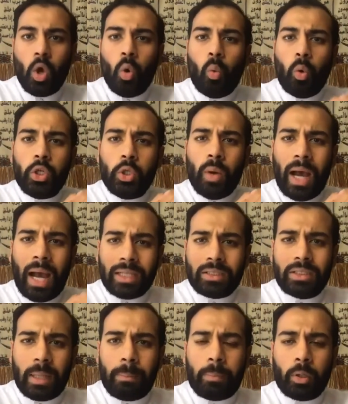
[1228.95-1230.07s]
would you ask
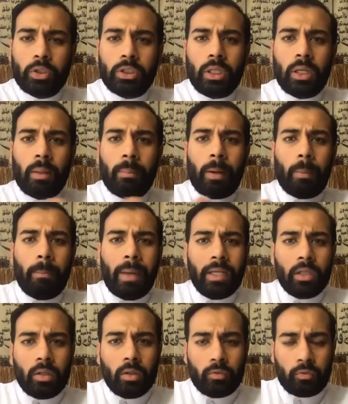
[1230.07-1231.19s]
that person about
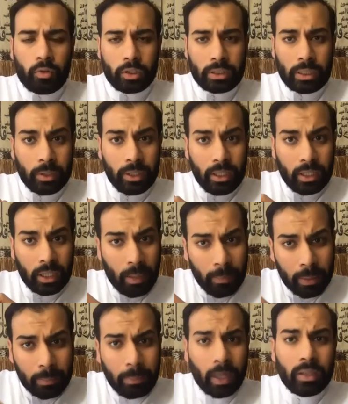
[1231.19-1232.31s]
medical, for example,
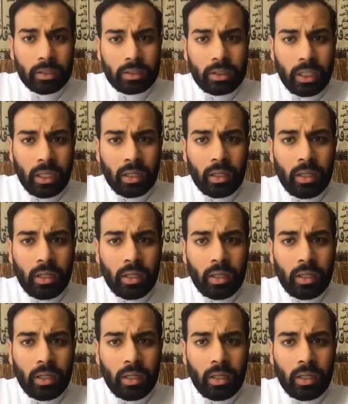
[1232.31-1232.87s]
economic policy?